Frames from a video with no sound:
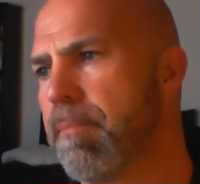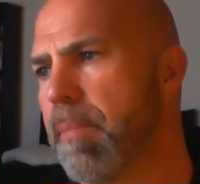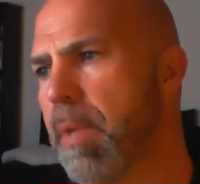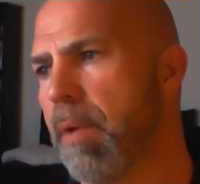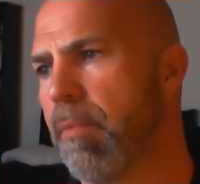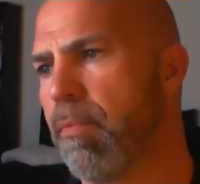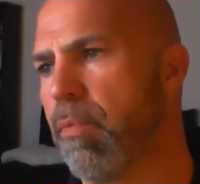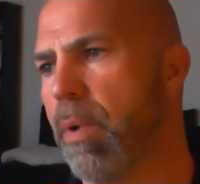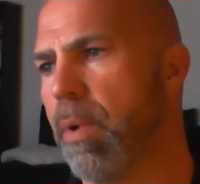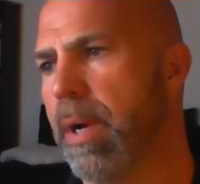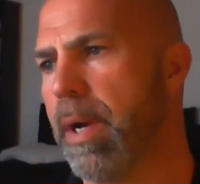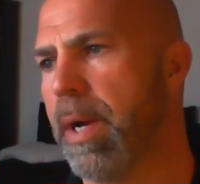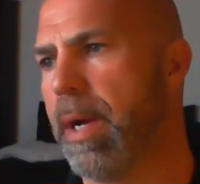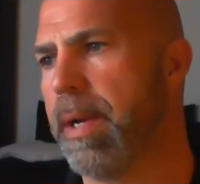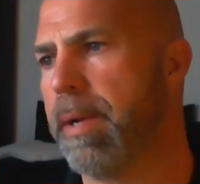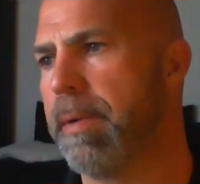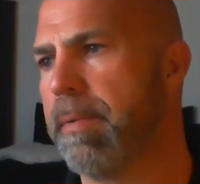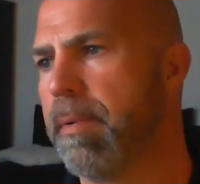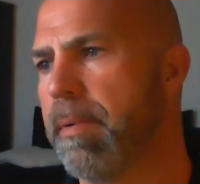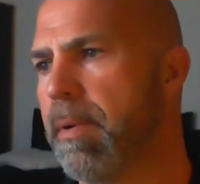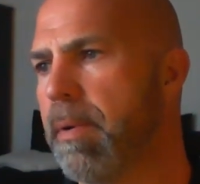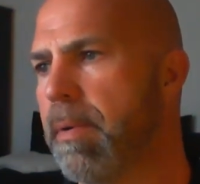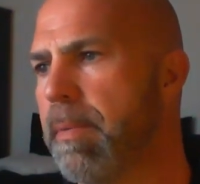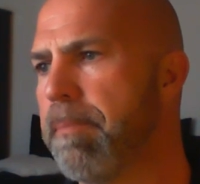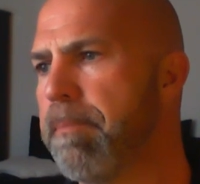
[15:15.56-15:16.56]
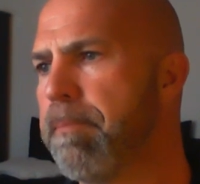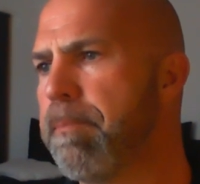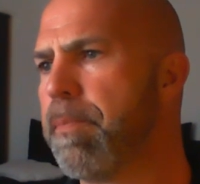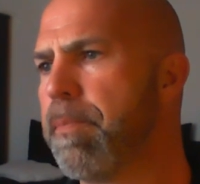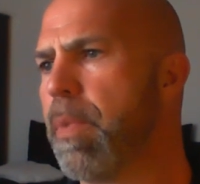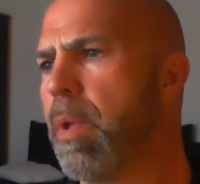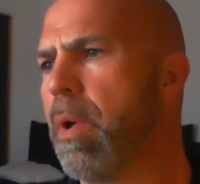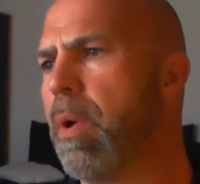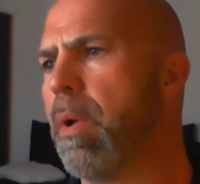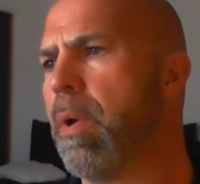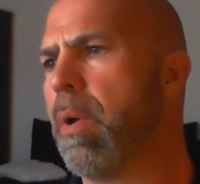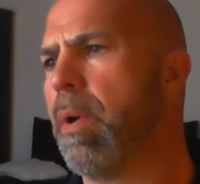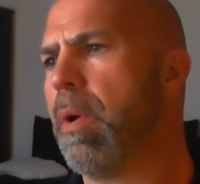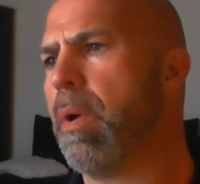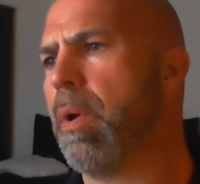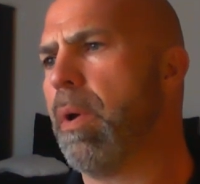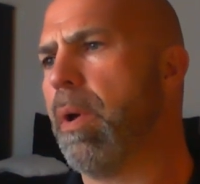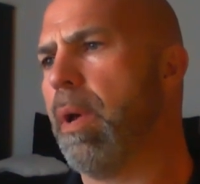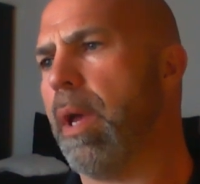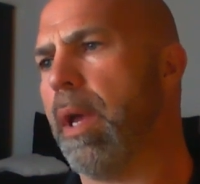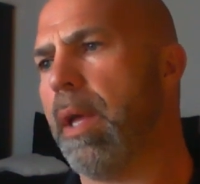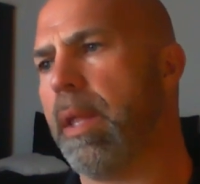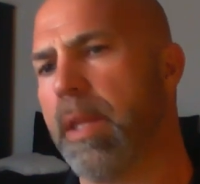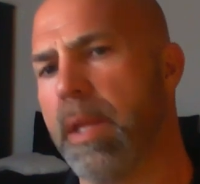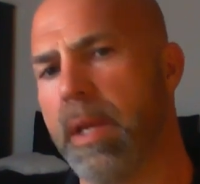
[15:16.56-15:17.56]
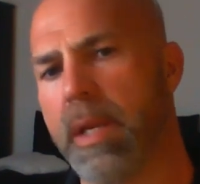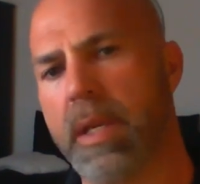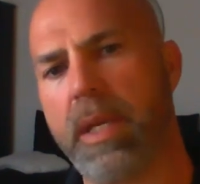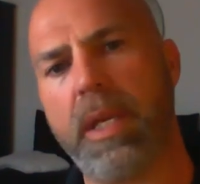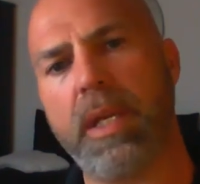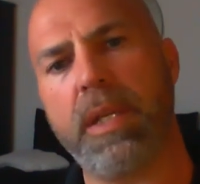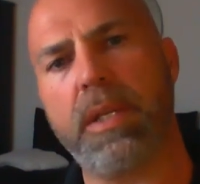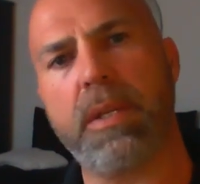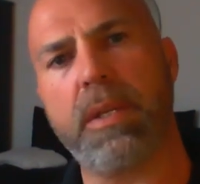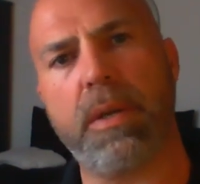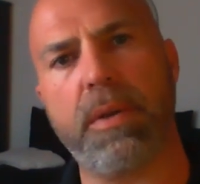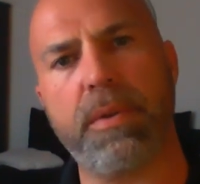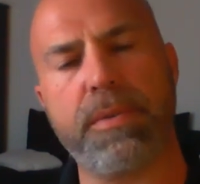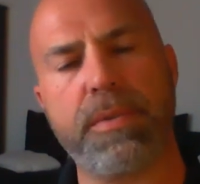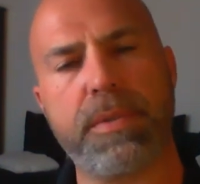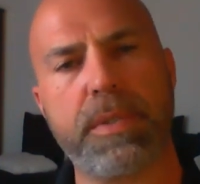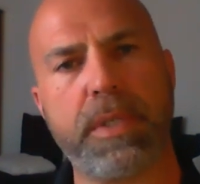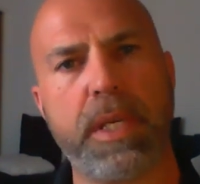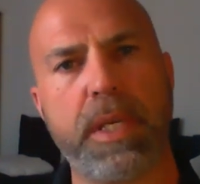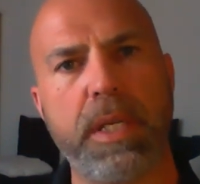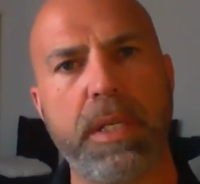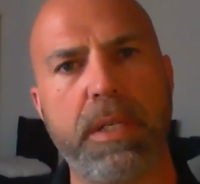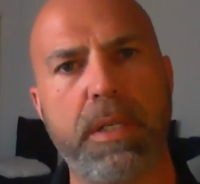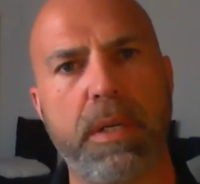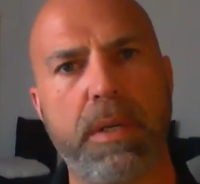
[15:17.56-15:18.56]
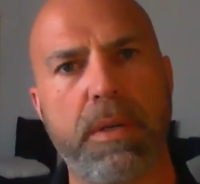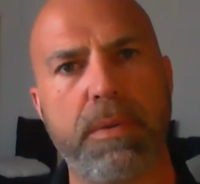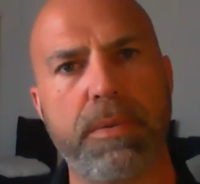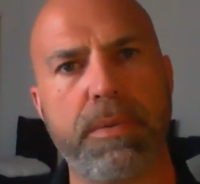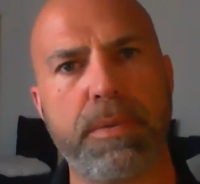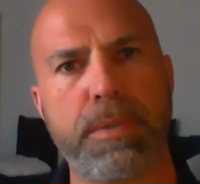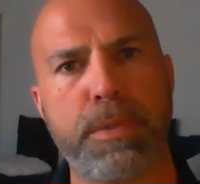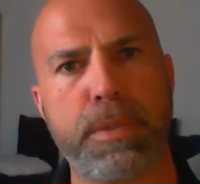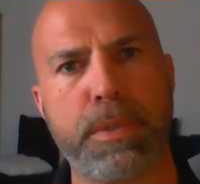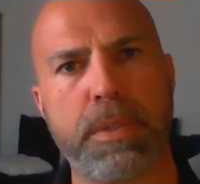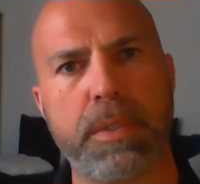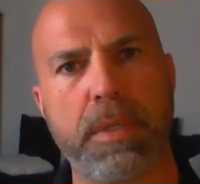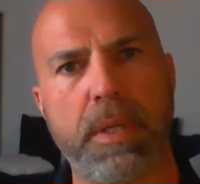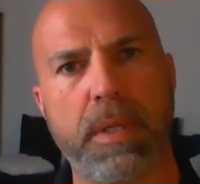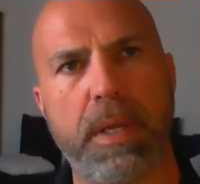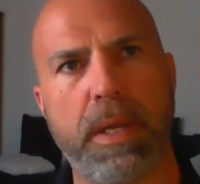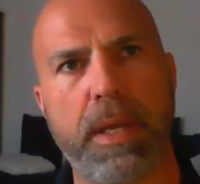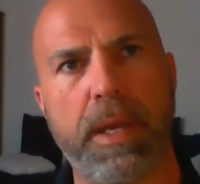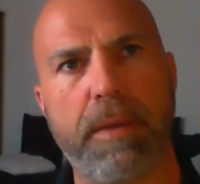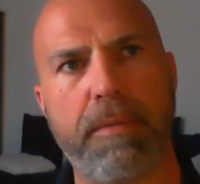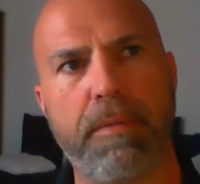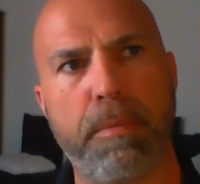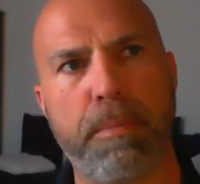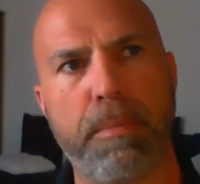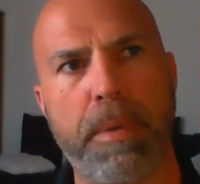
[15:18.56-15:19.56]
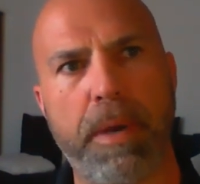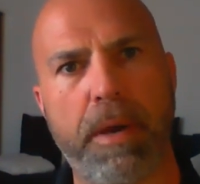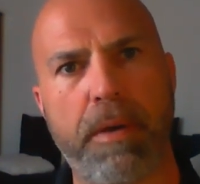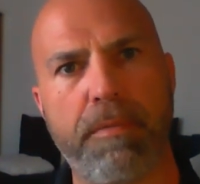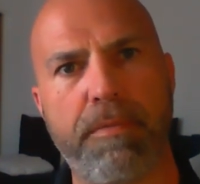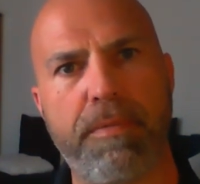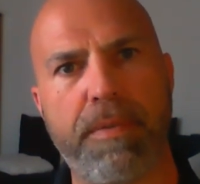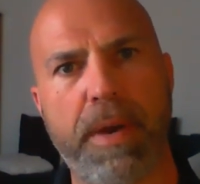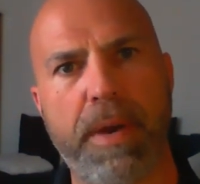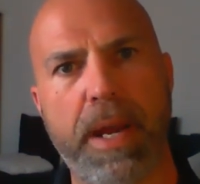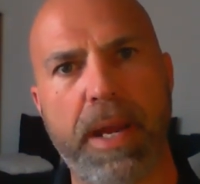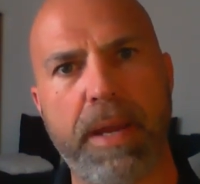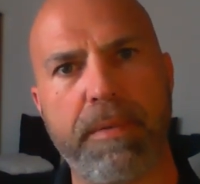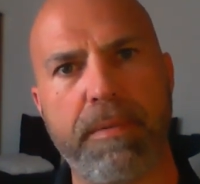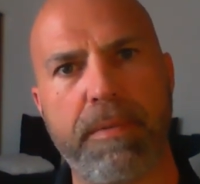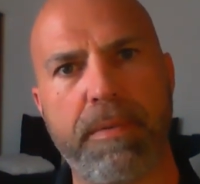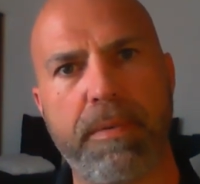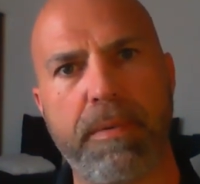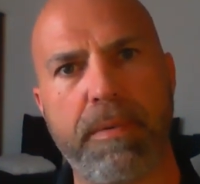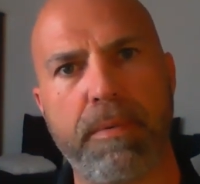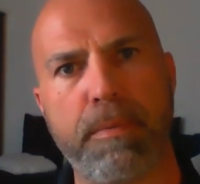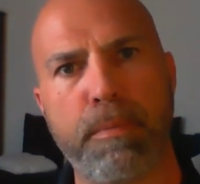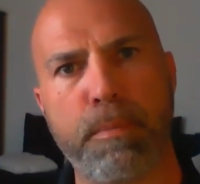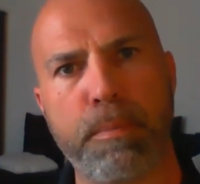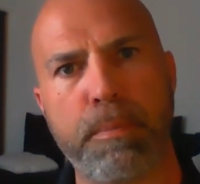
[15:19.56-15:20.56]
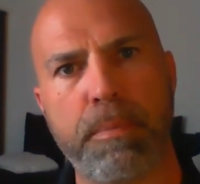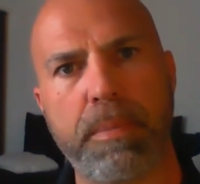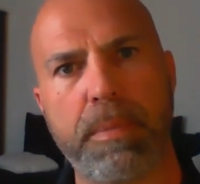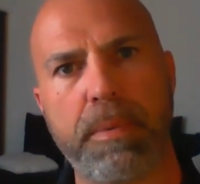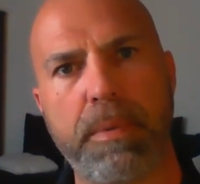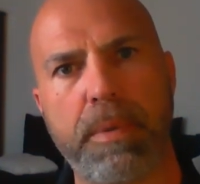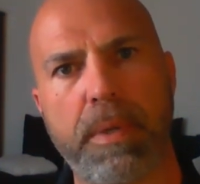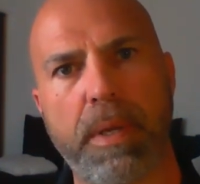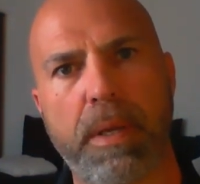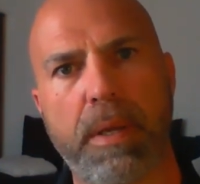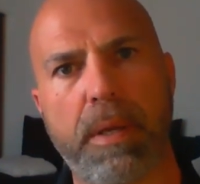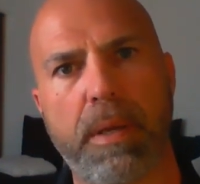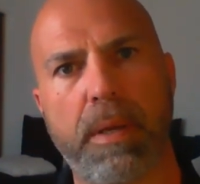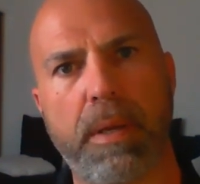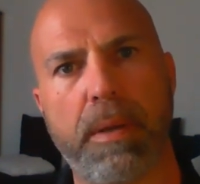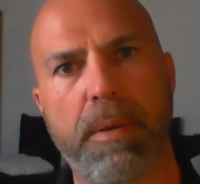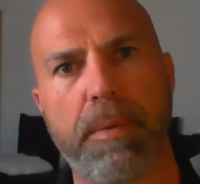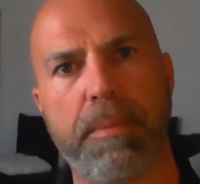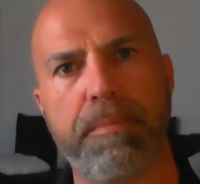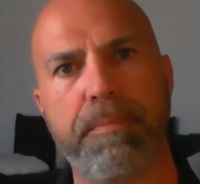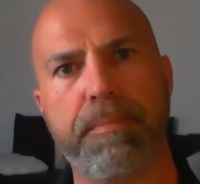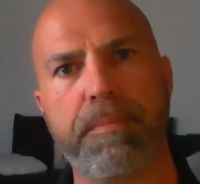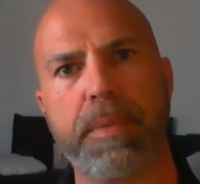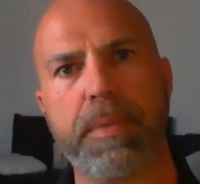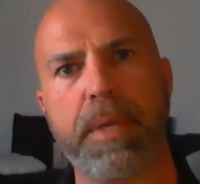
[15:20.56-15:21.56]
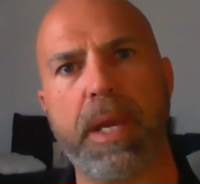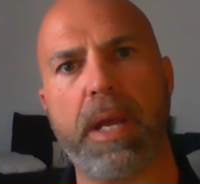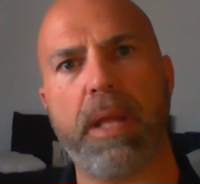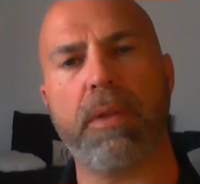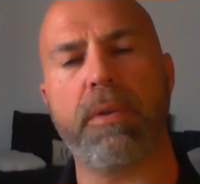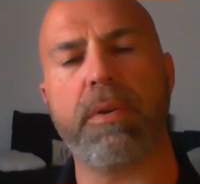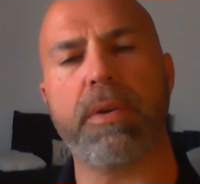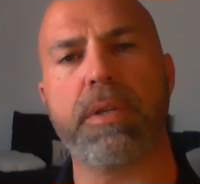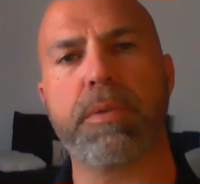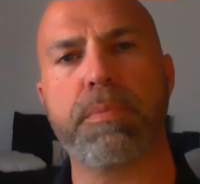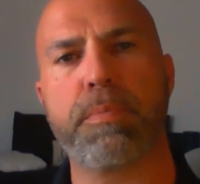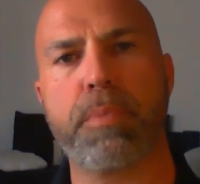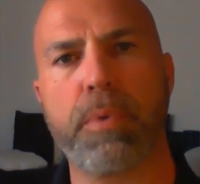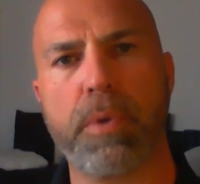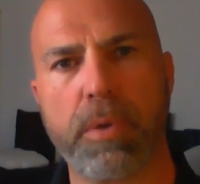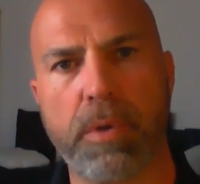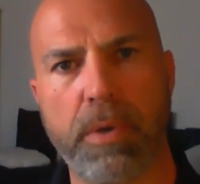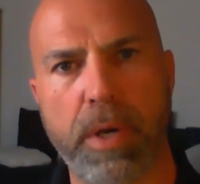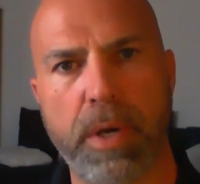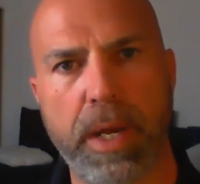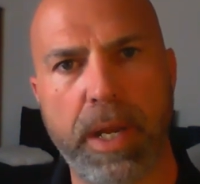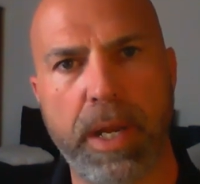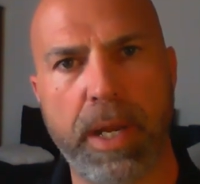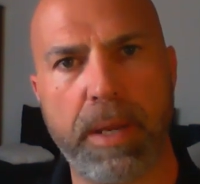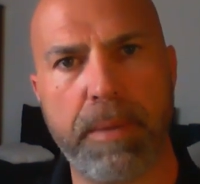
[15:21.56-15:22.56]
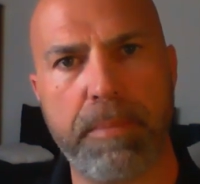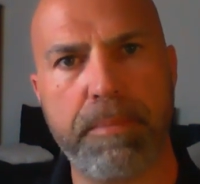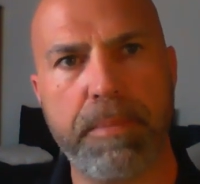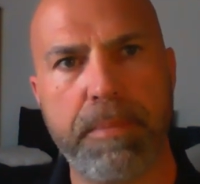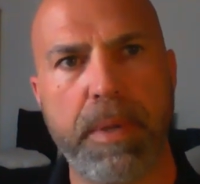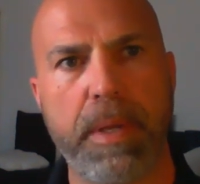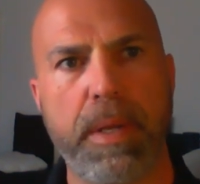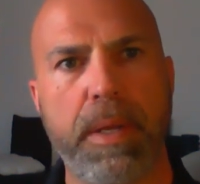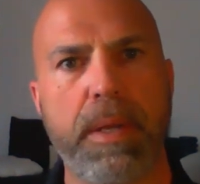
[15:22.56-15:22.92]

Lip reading: FYI. And then ketones. Ketones have about 5 calories per gram.